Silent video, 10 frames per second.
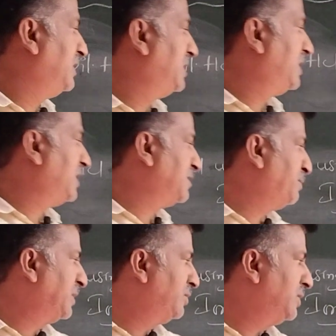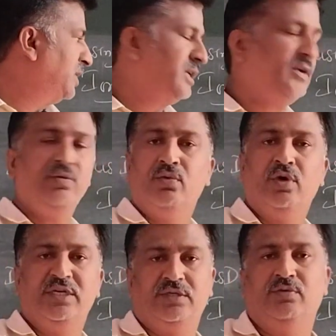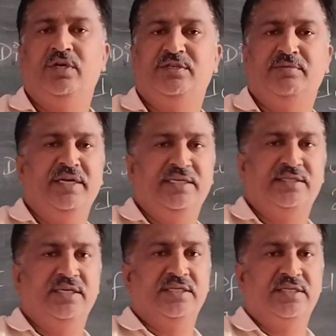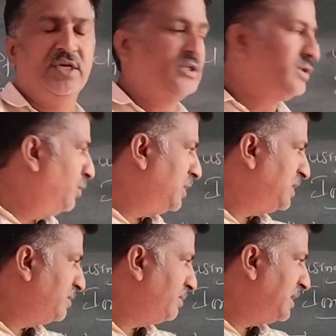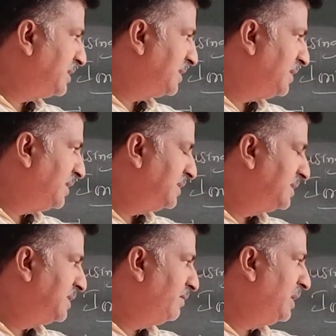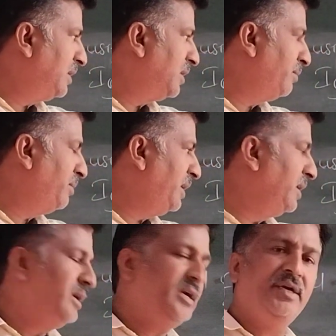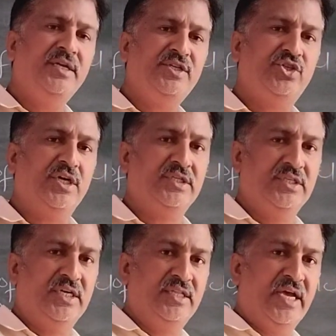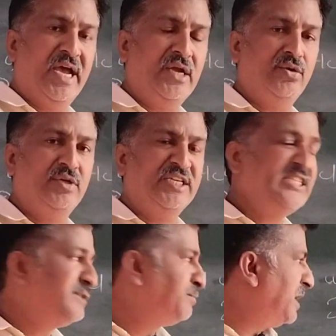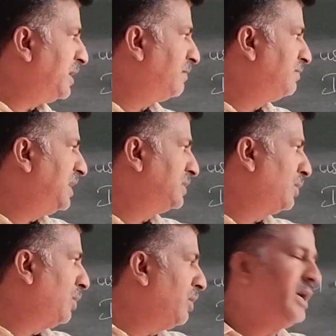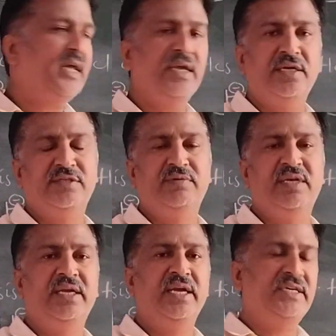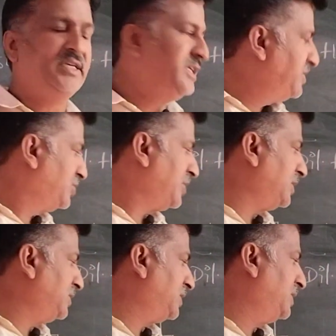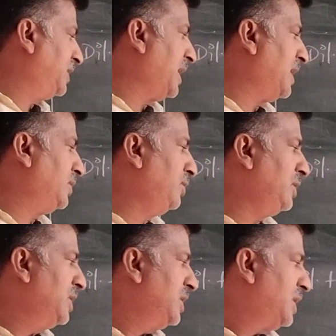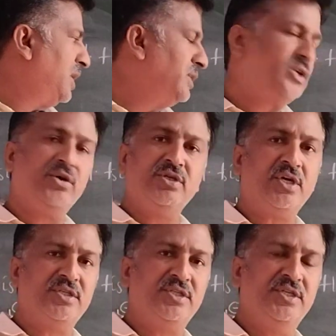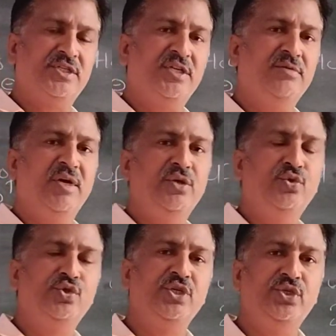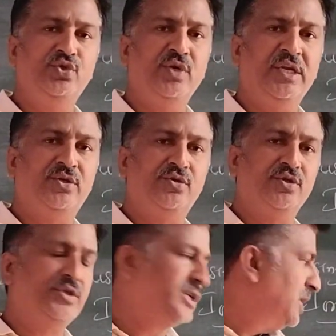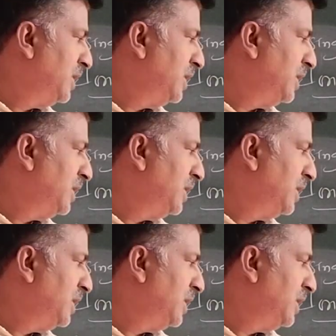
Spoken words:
respect to that of OH minus ions. So OH minus ions will not be discharged at the anode. In spite of that, chloride ions will get discharged at the anode, undergoes oxidation by losing two electrons,